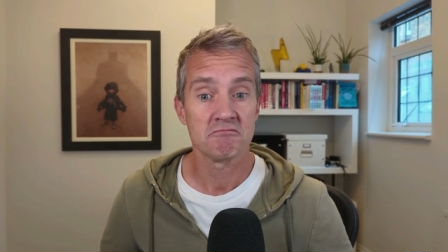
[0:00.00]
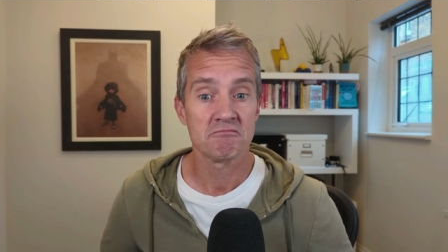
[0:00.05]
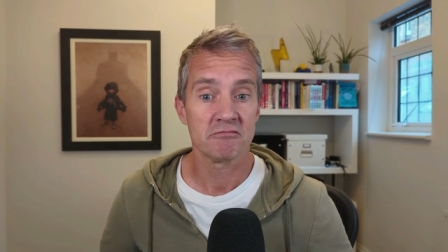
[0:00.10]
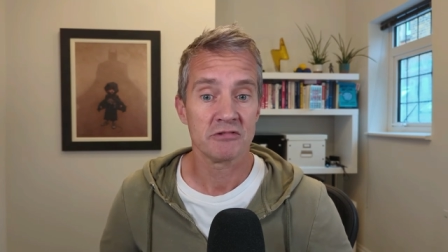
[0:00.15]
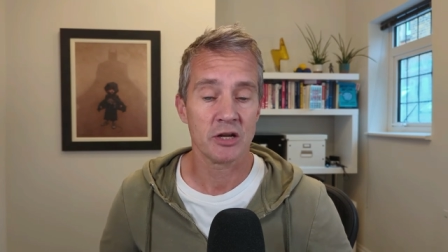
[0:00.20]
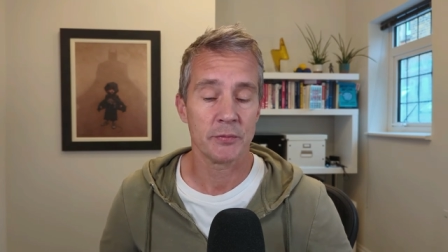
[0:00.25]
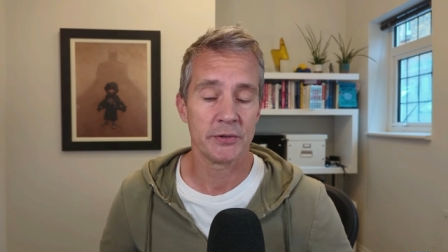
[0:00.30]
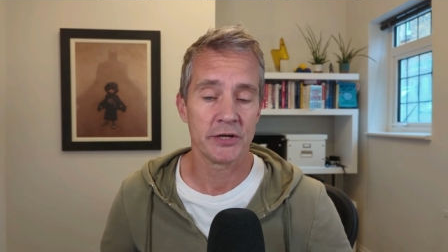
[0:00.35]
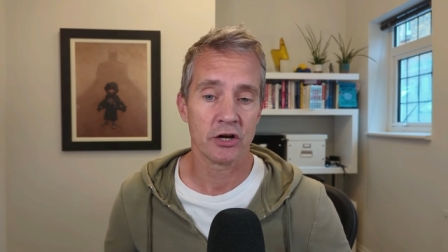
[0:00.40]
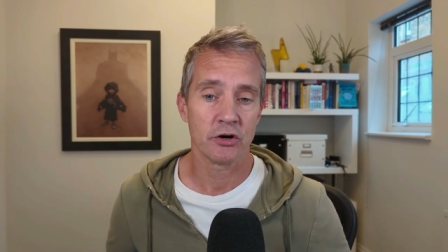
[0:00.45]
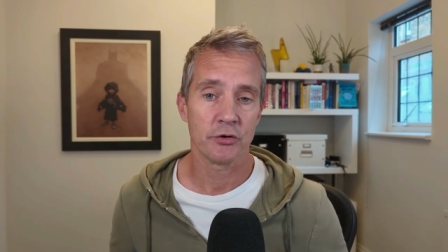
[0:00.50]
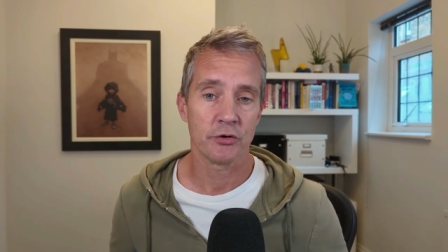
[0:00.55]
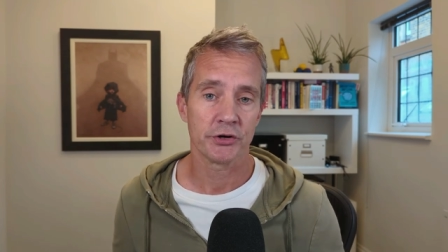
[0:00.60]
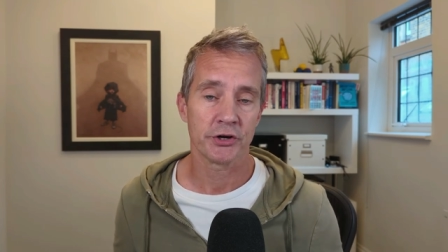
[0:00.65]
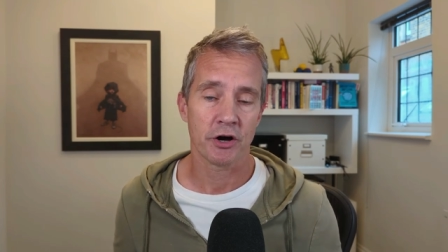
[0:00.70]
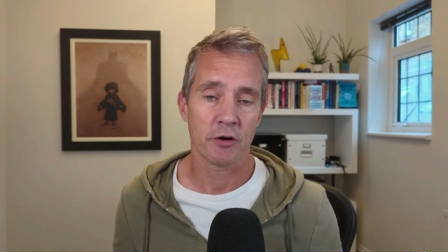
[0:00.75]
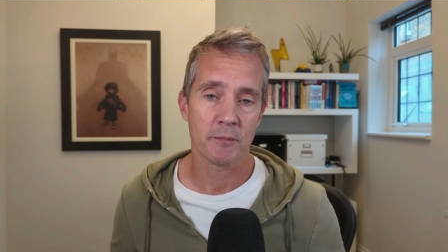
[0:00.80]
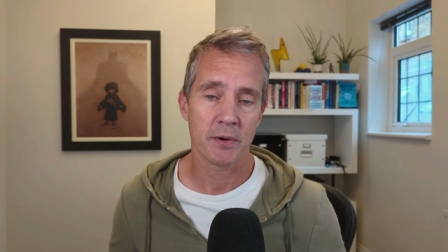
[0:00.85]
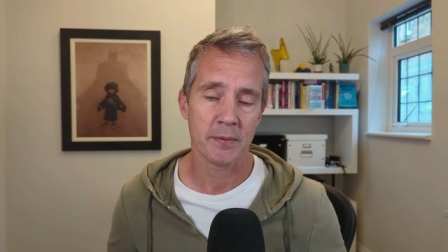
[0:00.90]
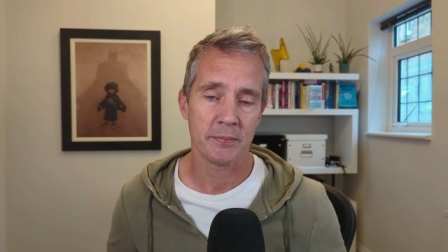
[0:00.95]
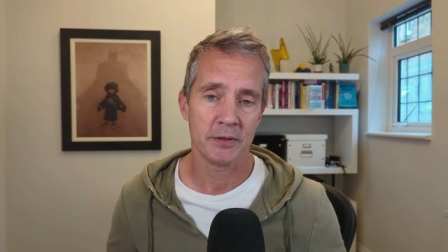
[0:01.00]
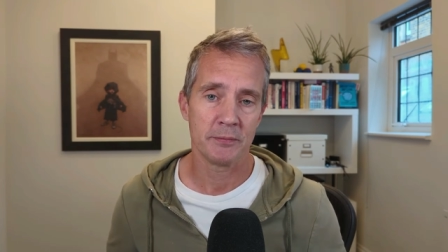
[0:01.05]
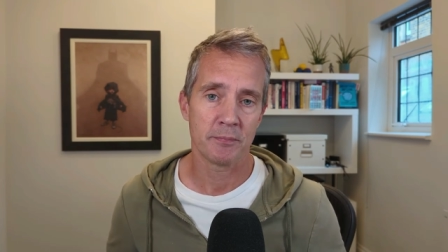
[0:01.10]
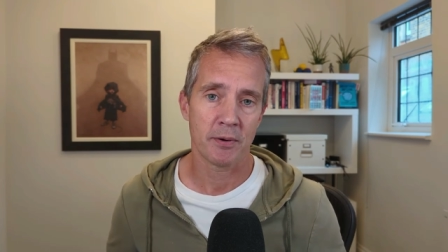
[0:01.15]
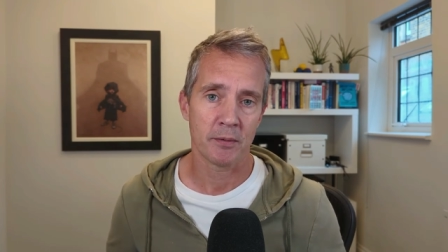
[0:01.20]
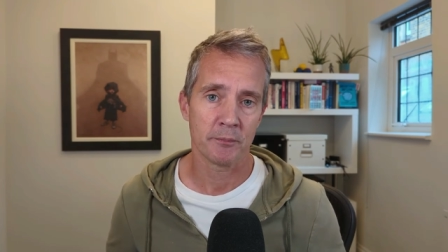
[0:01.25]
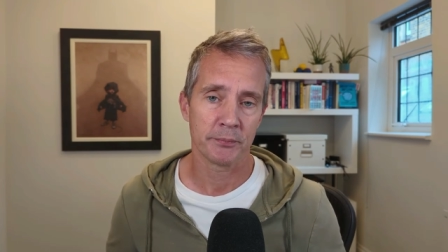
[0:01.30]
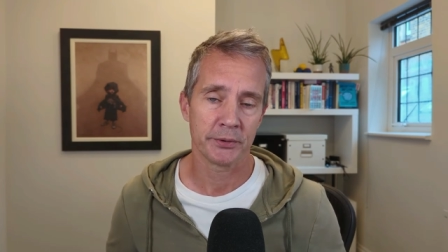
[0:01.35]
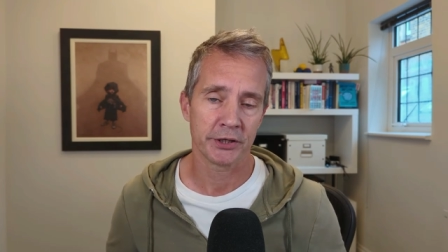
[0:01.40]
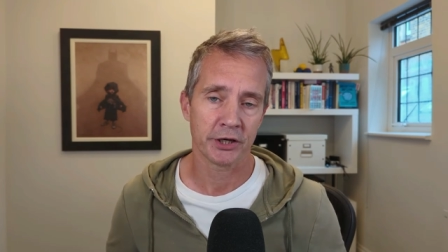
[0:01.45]
let me know and I'll maybe
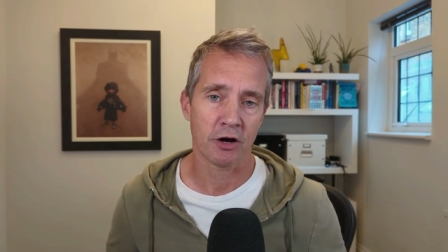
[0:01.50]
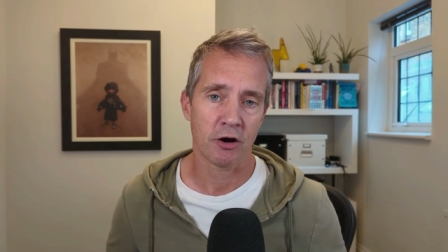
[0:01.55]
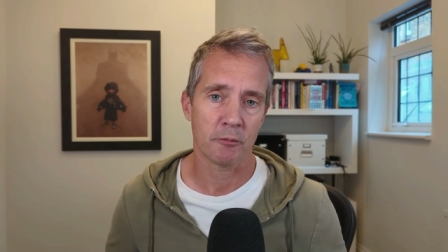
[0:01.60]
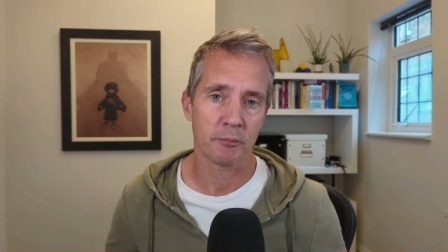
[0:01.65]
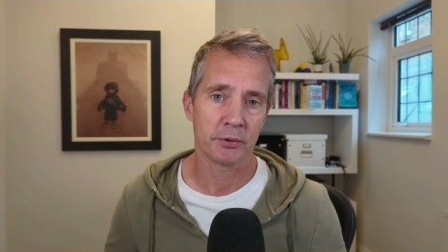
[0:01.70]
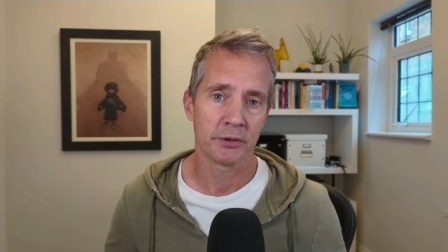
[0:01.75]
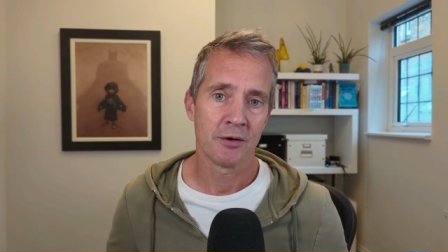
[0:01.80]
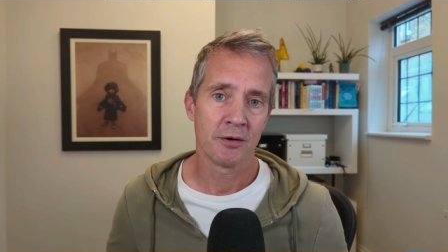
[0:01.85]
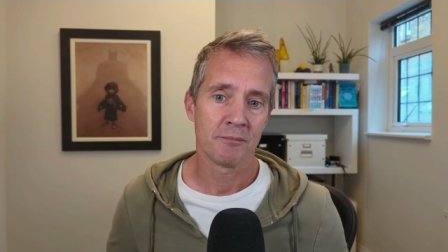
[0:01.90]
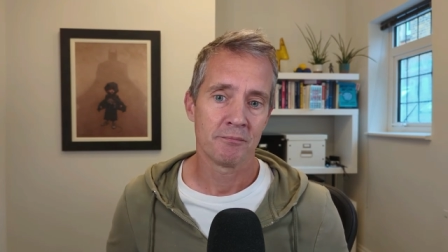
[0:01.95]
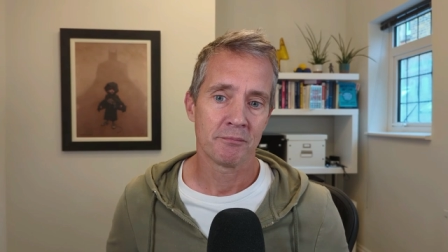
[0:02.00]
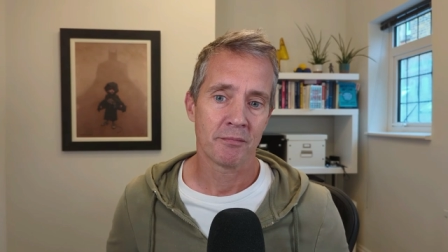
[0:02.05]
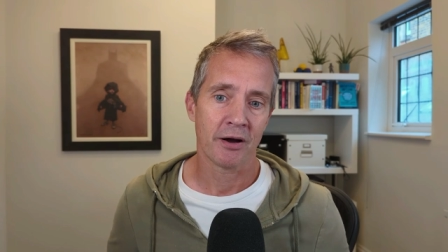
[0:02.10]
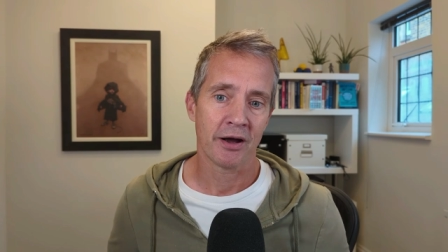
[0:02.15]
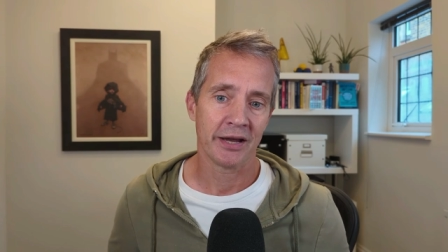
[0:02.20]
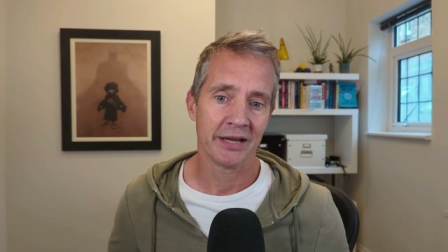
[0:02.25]
bump it up my